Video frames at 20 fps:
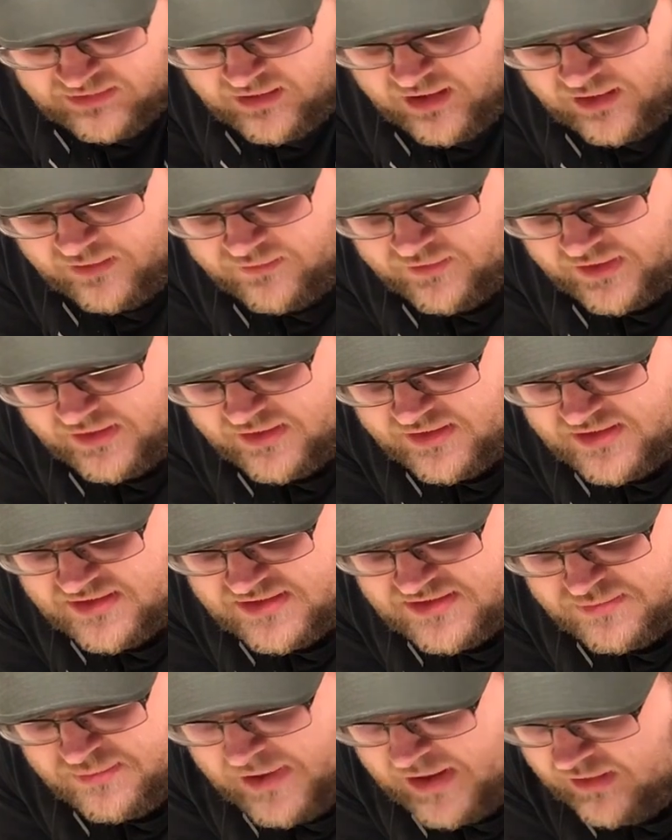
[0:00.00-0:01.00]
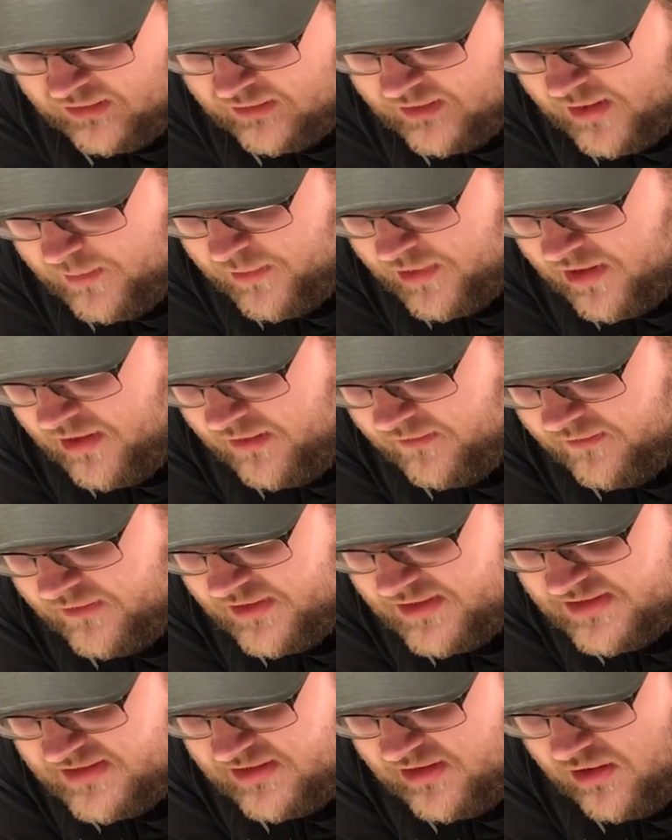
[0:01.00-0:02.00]
loving the smell coming off
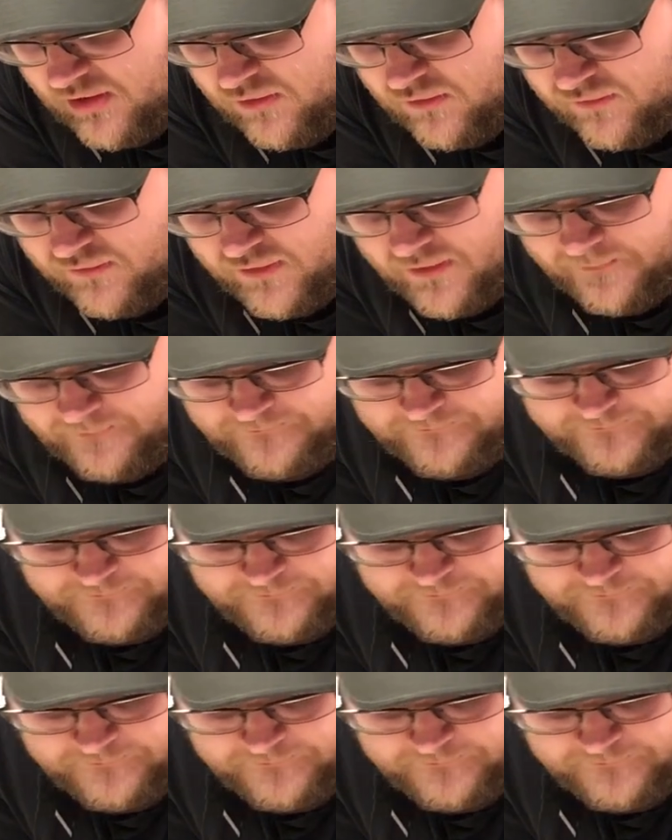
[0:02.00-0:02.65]
of this loaf.